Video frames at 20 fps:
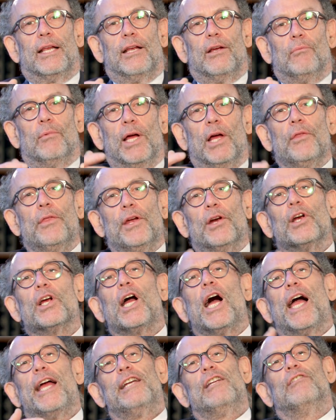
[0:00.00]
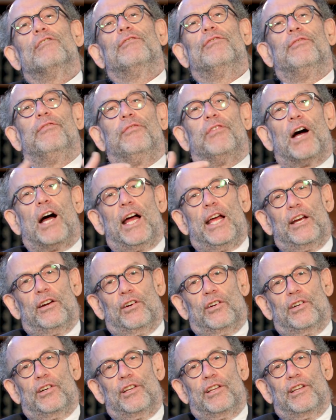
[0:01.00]
well, they're kind of
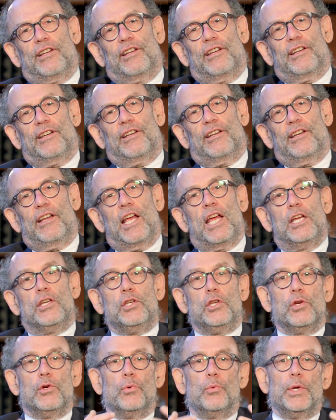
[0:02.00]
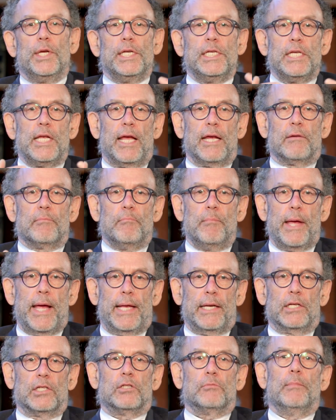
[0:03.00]
fired, and you retake
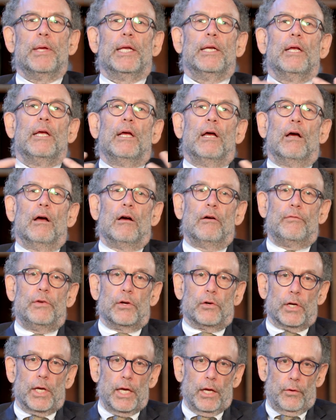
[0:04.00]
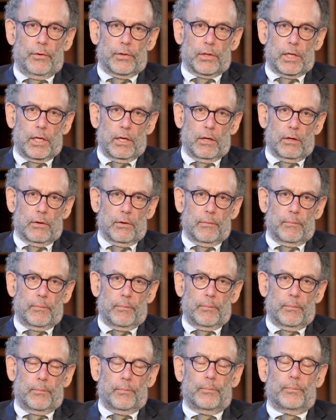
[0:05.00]
management of your health care.
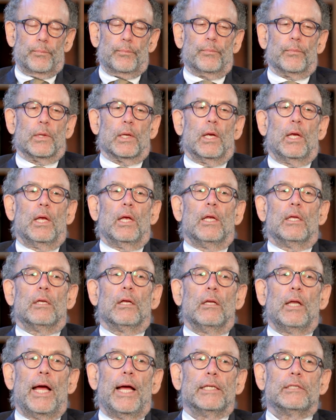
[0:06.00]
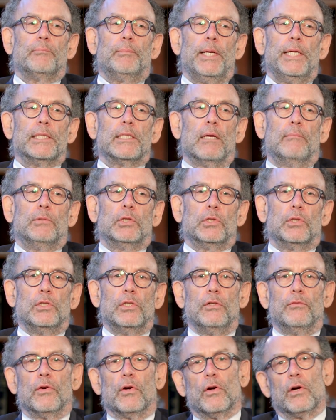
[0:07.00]
The last piece I'm sure
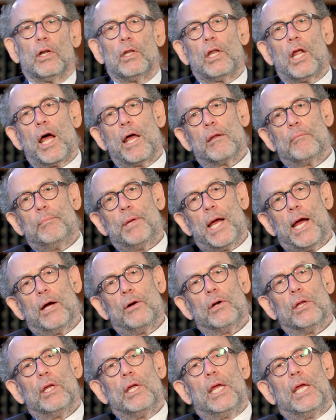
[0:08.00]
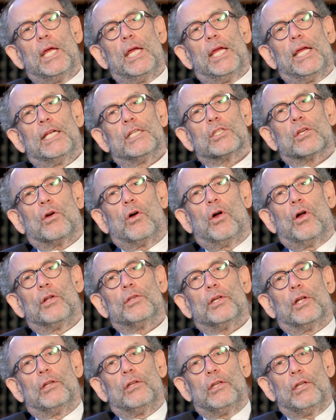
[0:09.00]
you've heard a lot about, it's
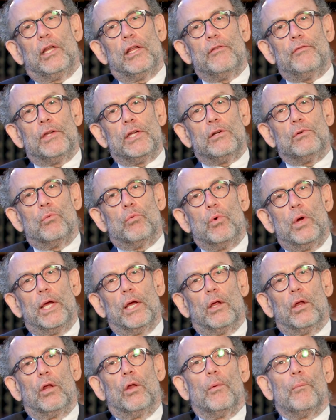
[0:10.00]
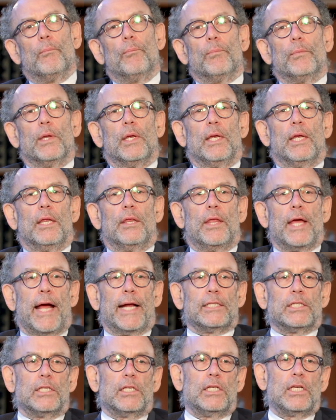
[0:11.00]
called a living will.
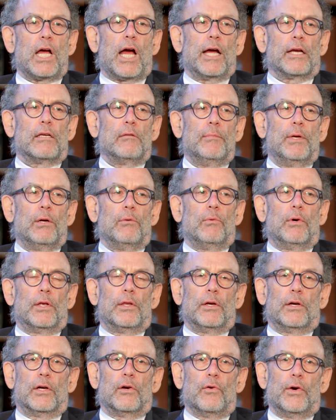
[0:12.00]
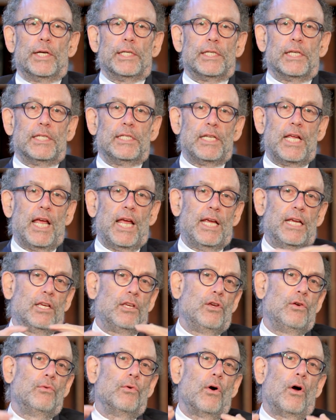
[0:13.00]
That's the document where they're going to
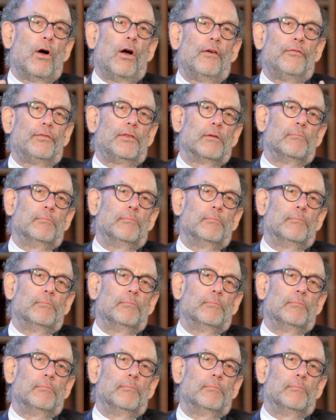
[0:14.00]
take you off the